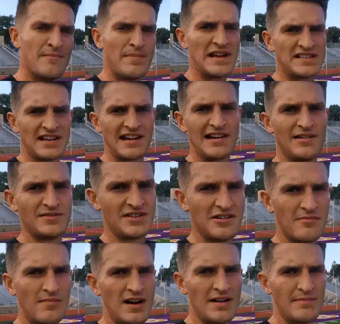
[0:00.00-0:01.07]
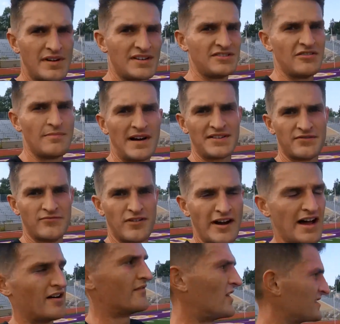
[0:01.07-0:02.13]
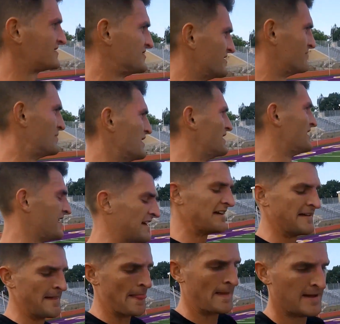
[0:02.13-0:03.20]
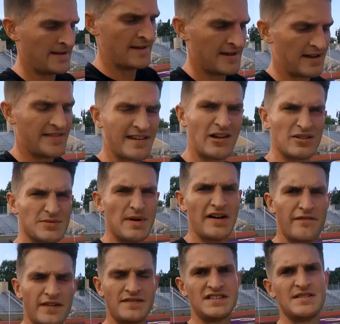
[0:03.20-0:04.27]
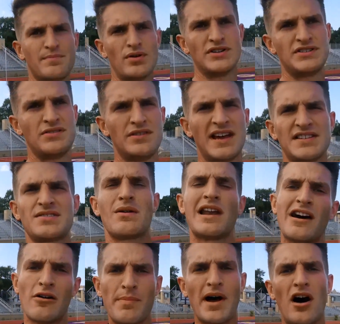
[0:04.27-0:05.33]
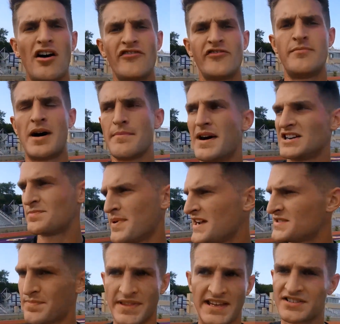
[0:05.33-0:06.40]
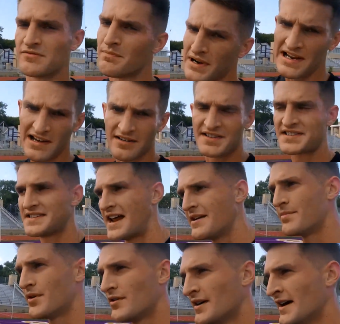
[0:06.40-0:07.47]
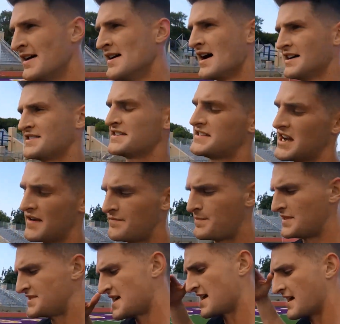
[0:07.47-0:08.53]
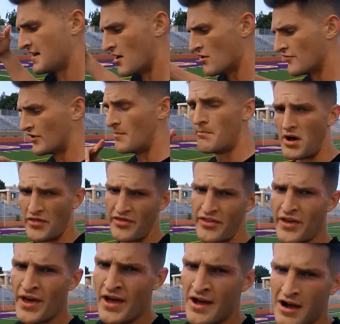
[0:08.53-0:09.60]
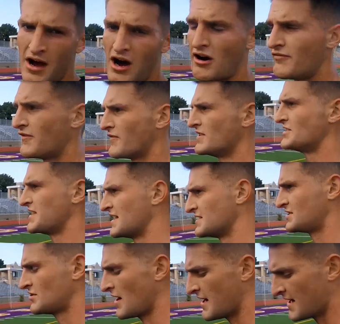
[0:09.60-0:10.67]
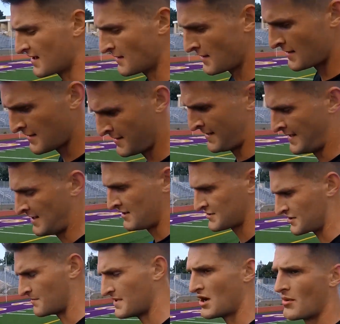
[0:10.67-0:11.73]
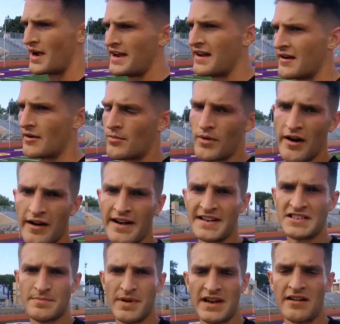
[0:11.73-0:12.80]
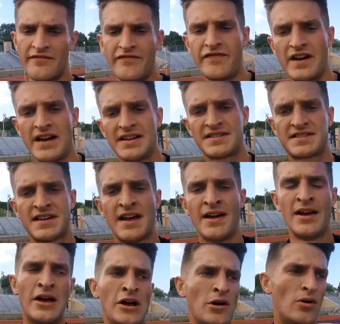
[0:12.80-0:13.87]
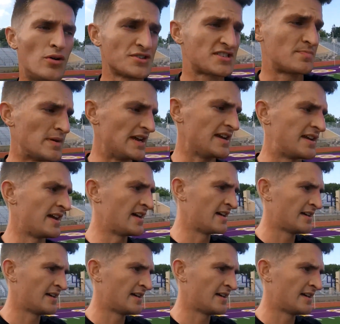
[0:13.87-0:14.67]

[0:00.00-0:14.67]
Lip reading: basically losing your mind because you're about to run out of oxygen, but I think I was about 15.2 there, so a little bit off of my match pace, but that's completely understandable. As I said, I've been taking over a month off of intense training, so I'm nowhere near where I need to be on fitness or speed.